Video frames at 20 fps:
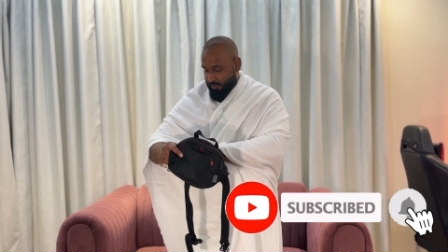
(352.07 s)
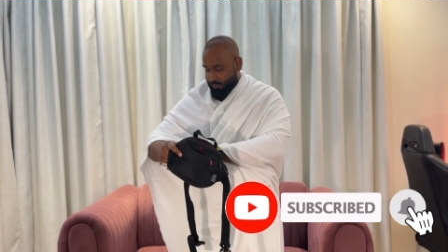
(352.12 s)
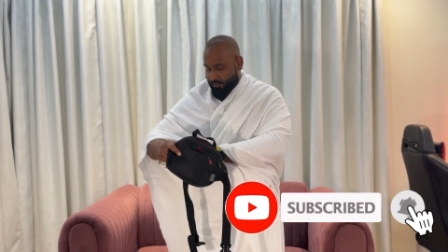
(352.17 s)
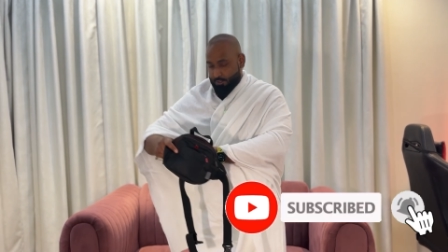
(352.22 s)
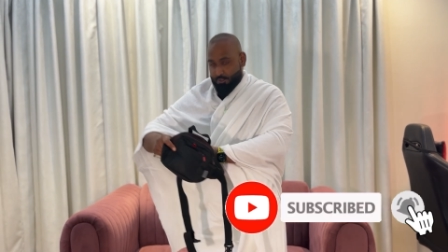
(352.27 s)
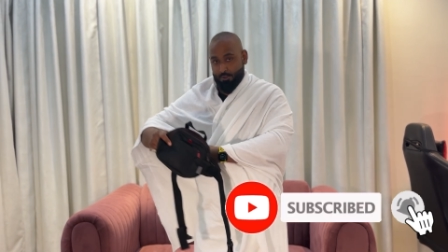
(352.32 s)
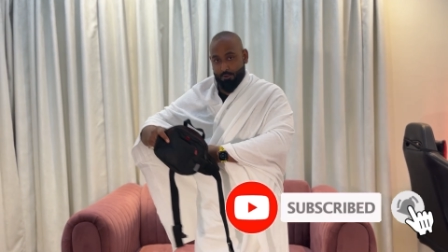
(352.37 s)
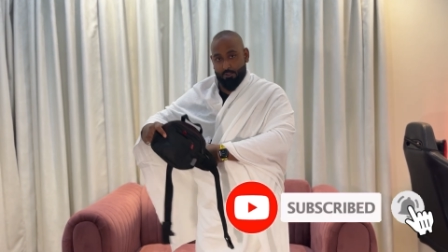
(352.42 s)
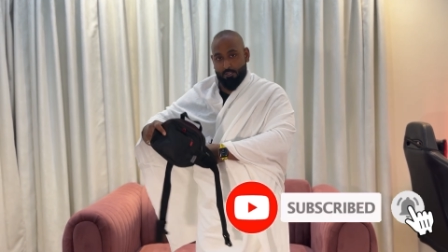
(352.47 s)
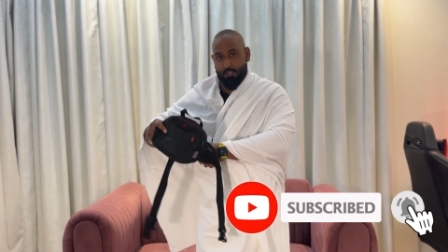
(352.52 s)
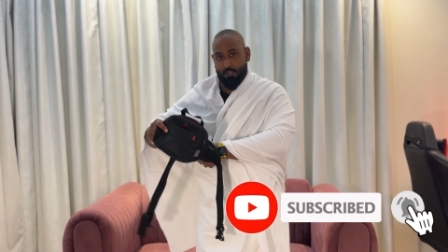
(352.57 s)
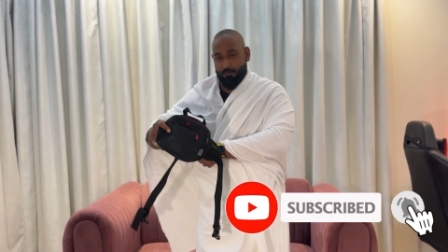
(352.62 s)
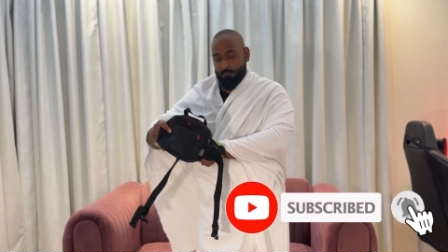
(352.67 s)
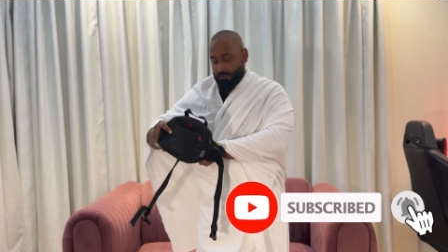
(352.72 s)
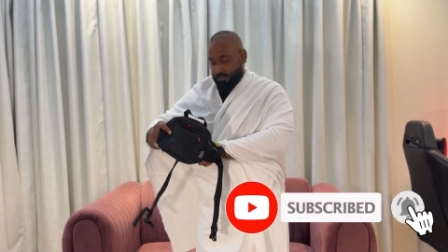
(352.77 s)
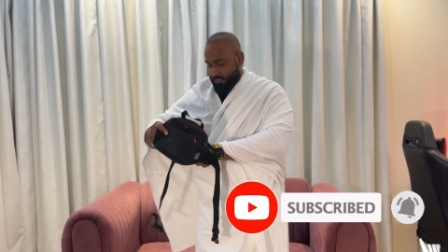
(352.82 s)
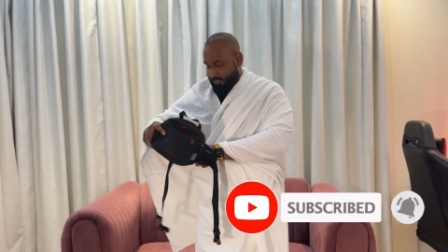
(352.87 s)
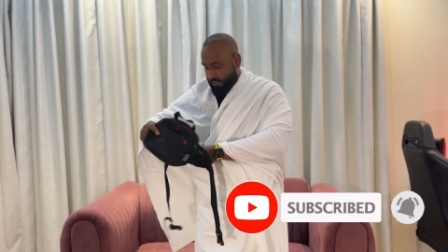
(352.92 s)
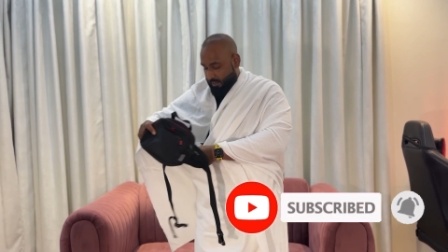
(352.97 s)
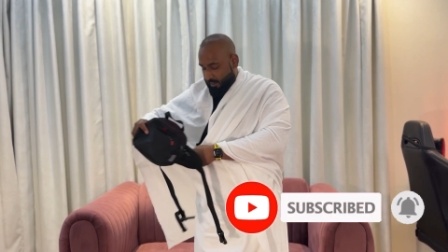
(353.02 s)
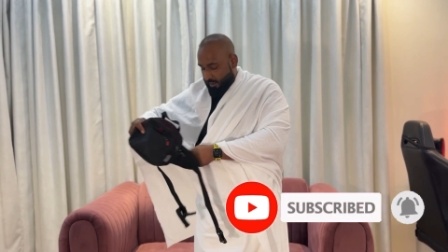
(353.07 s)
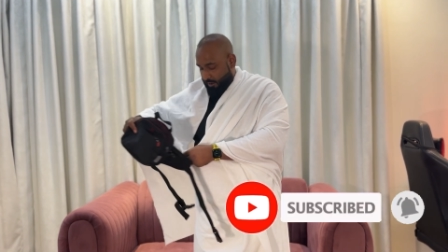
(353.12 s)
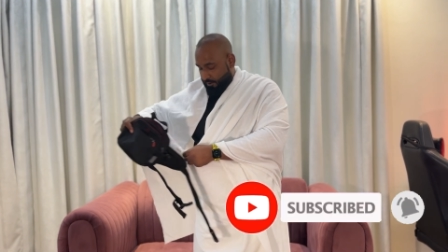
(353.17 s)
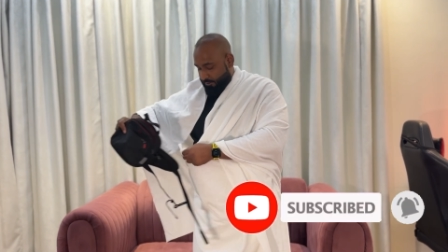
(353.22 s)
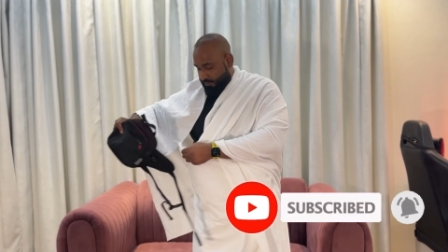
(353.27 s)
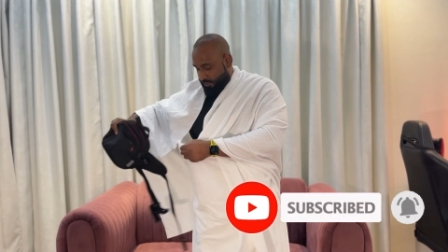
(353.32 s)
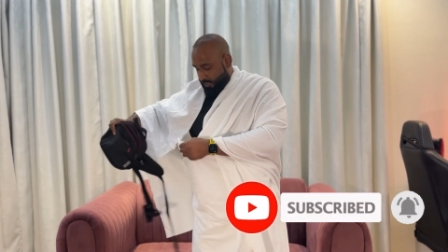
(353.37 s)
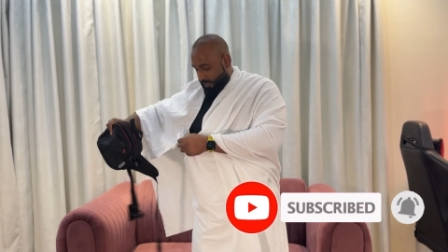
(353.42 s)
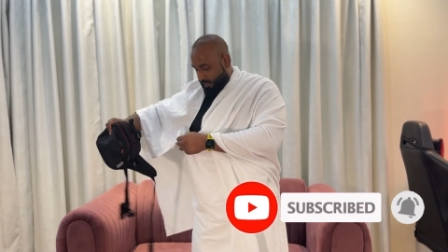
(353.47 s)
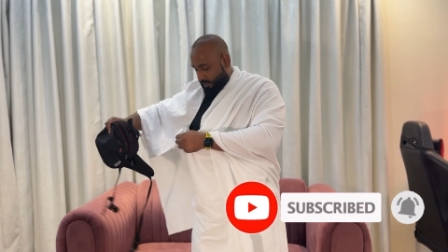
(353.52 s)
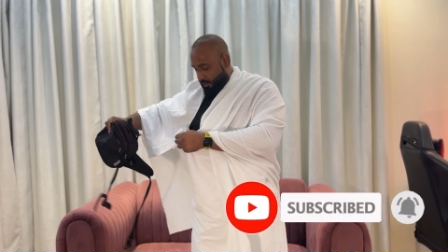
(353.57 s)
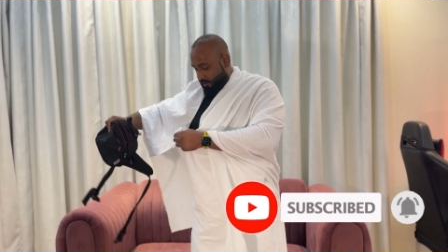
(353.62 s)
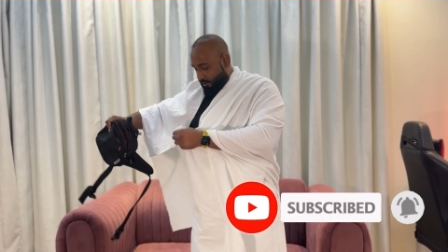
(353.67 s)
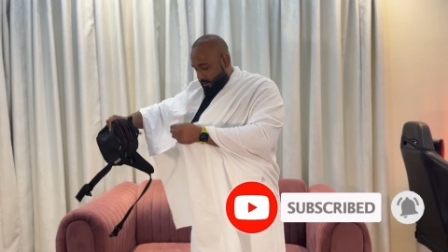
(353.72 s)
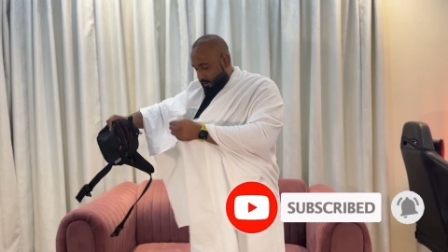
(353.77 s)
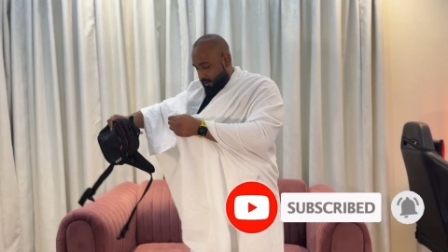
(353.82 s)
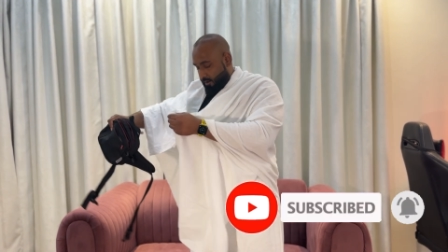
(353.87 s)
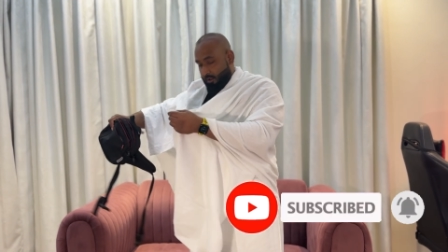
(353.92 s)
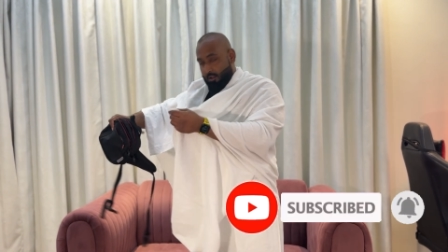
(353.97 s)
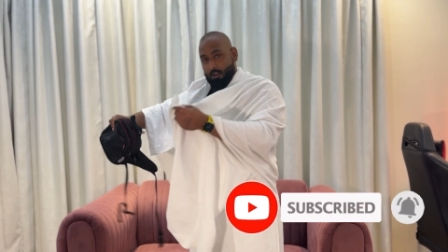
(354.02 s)
So see, mashallah, how
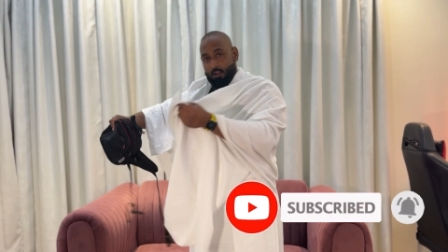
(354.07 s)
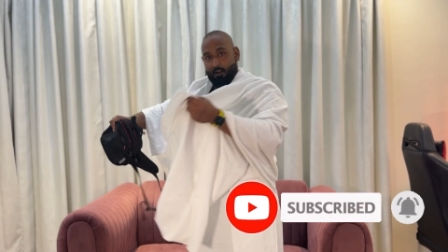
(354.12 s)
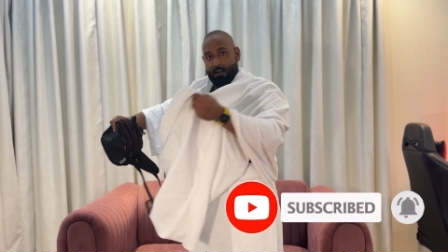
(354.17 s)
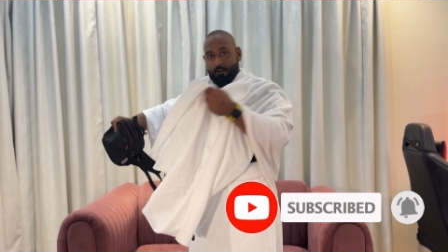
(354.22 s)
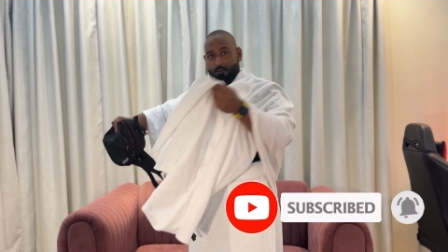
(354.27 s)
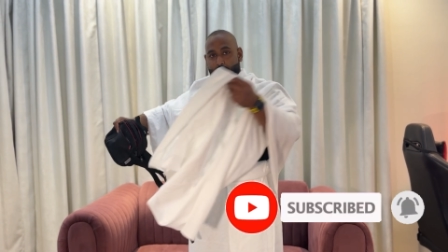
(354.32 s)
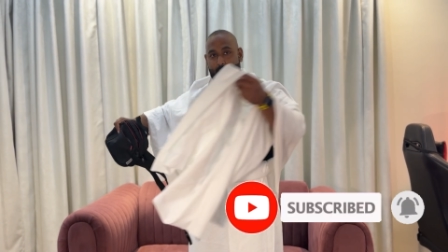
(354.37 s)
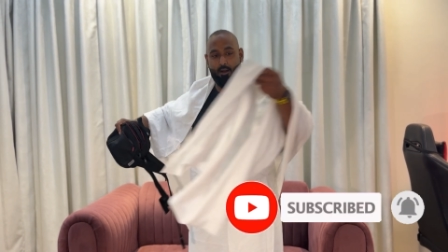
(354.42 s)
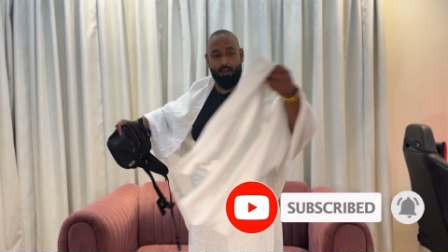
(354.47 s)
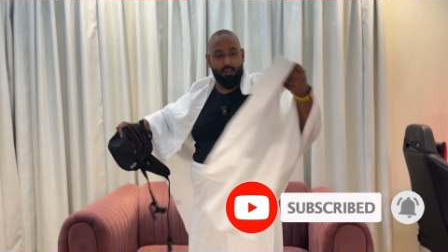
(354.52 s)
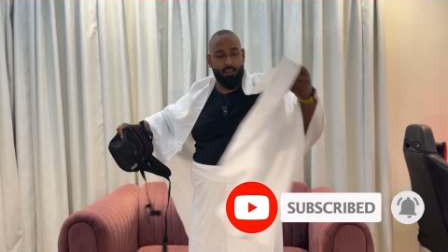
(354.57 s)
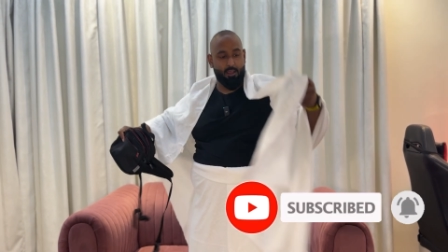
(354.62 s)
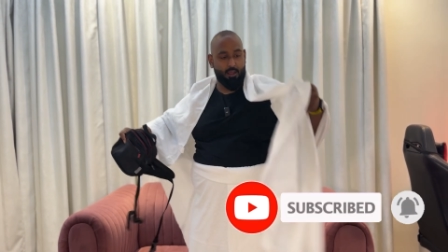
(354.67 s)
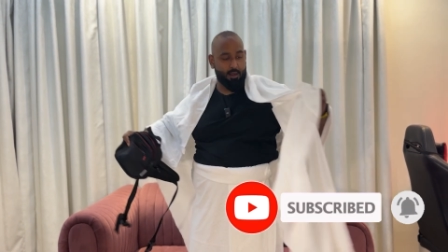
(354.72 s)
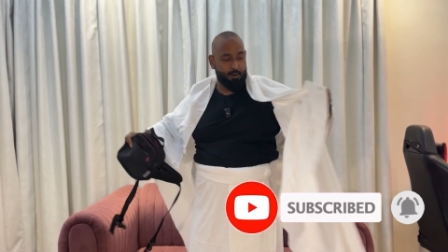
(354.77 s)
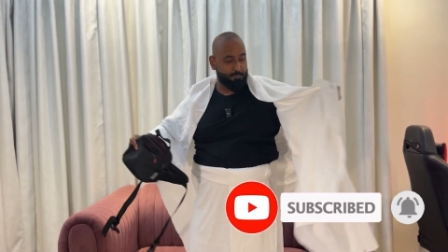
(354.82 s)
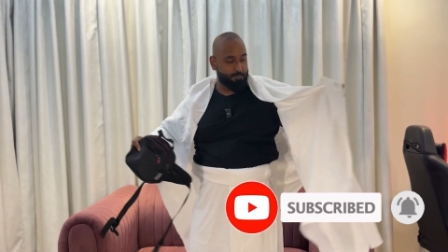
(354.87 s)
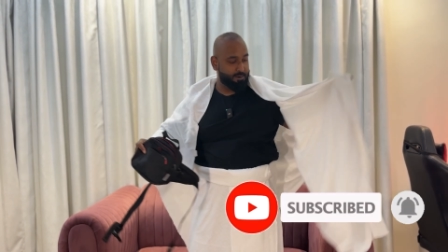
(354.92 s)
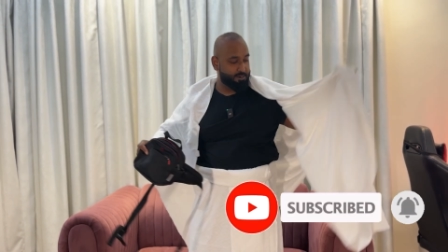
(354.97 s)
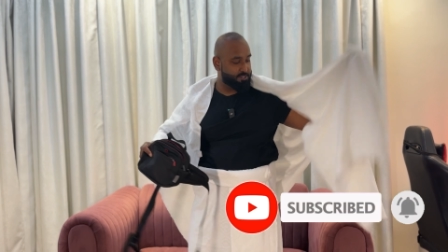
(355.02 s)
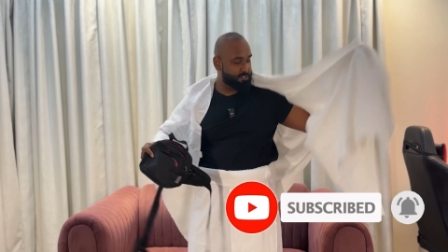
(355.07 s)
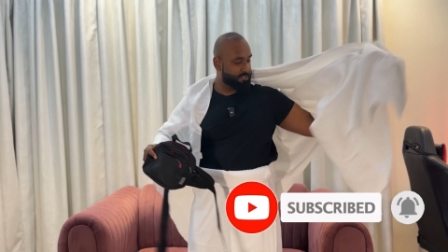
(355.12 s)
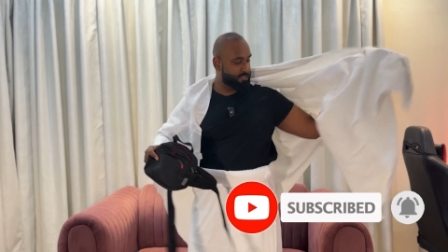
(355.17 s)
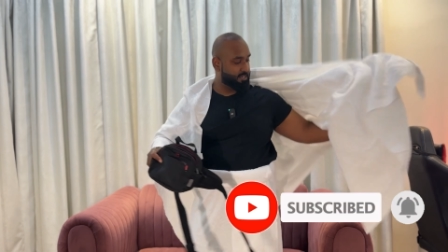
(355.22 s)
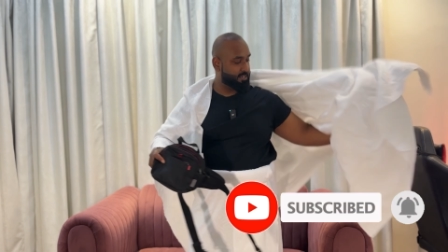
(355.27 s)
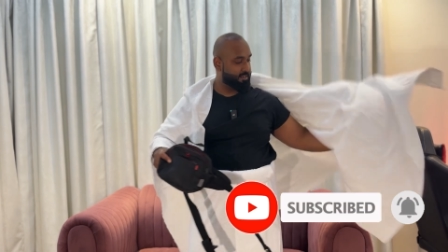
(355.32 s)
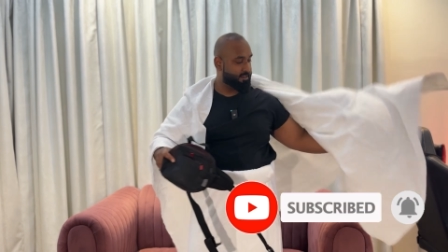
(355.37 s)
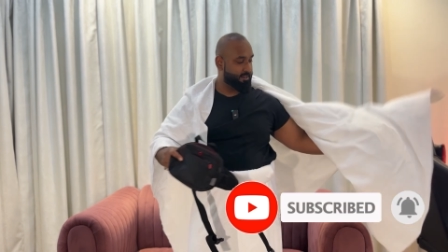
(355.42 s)
secure my upper sheet